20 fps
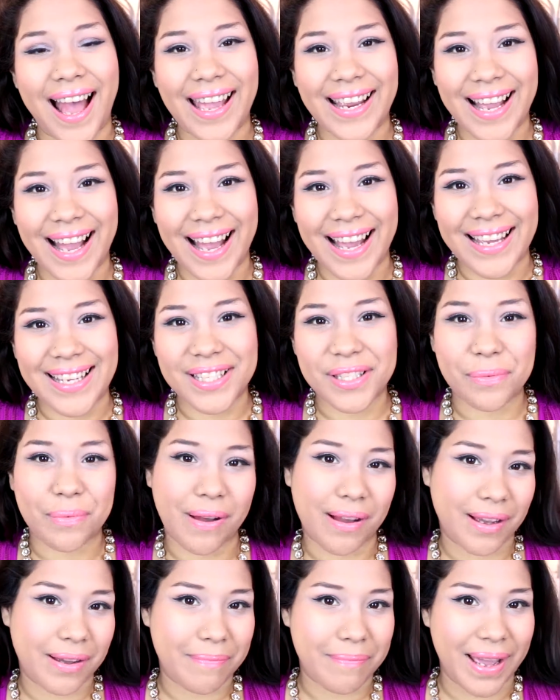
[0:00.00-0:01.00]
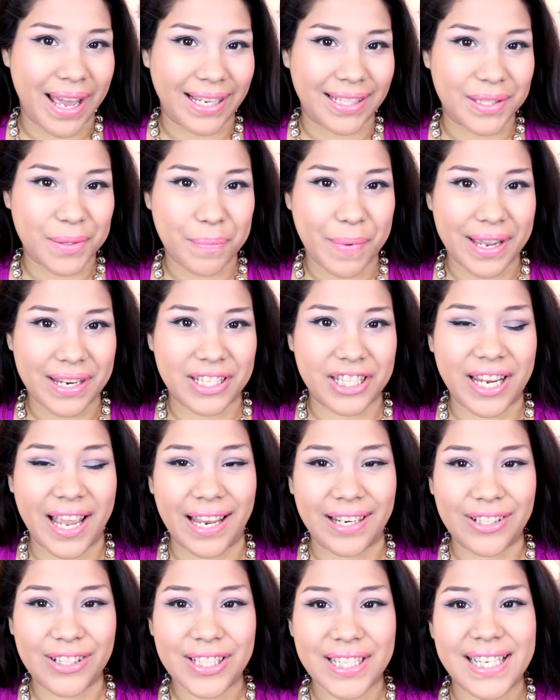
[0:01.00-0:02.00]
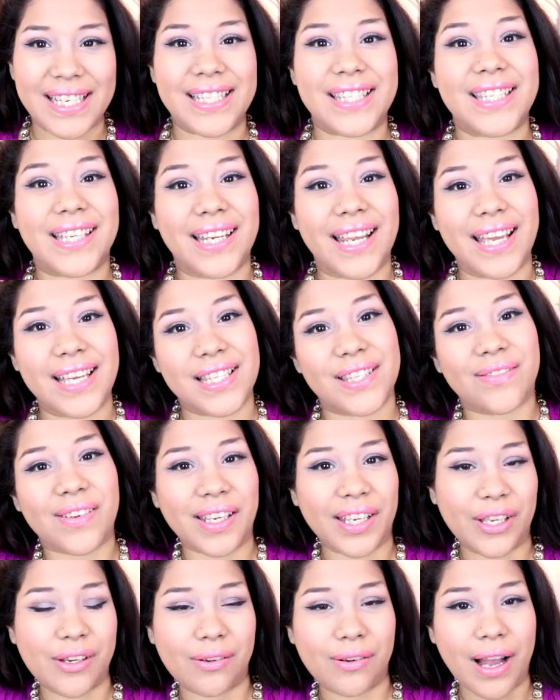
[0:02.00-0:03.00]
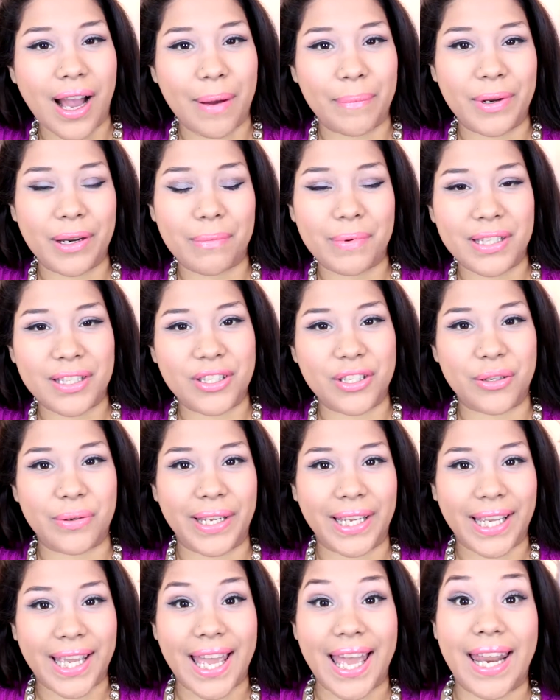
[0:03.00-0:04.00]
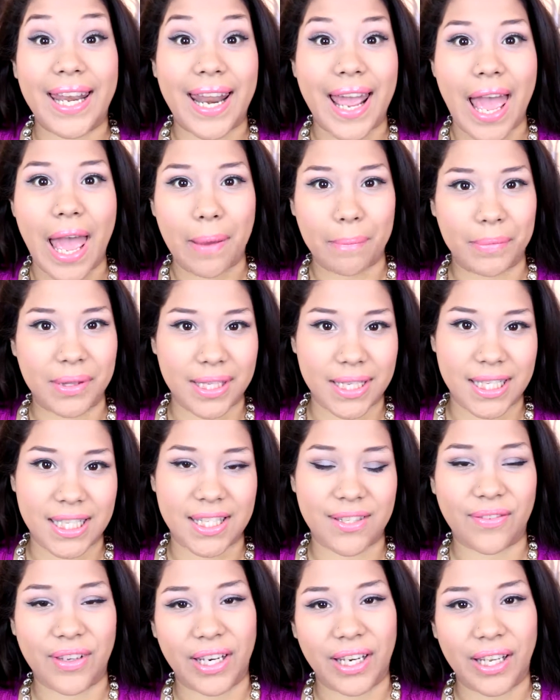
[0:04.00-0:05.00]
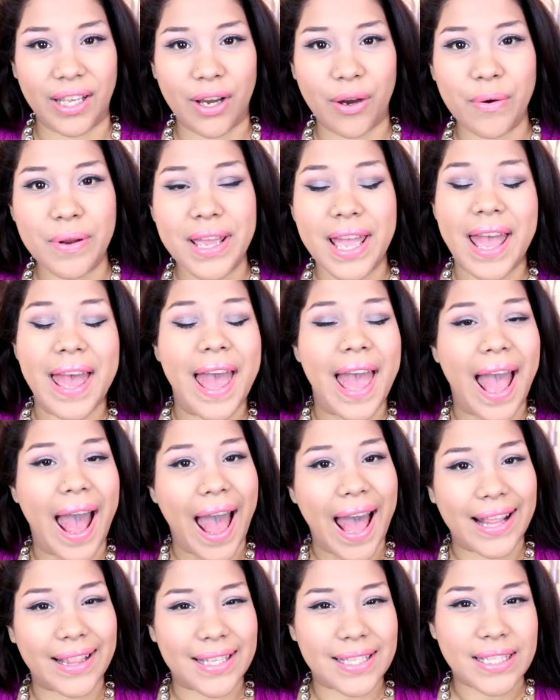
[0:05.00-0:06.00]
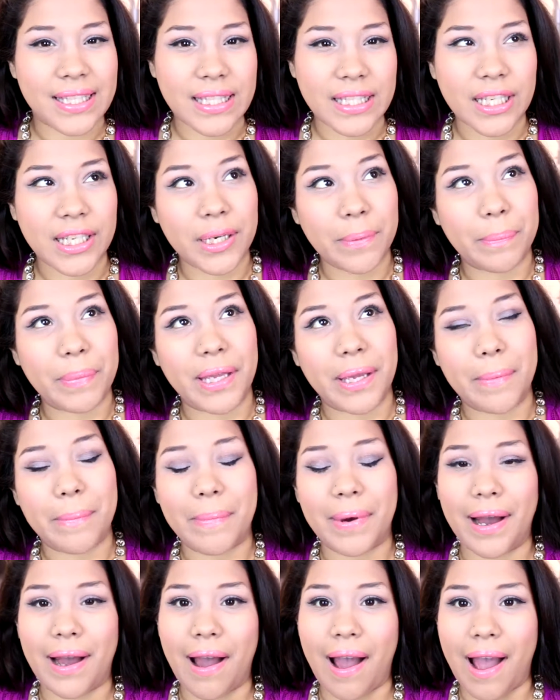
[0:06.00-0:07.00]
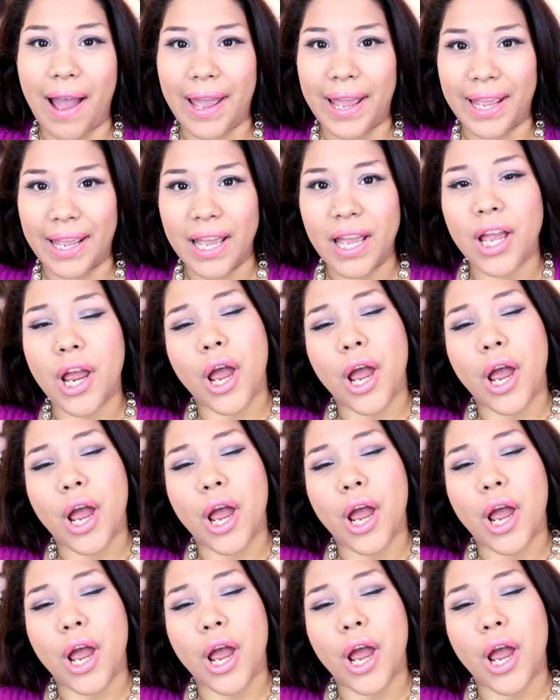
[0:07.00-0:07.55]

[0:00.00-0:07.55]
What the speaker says: Hi guys, welcome back to my channel. In today's video, I'm going to be doing an empties video, and this is going to be my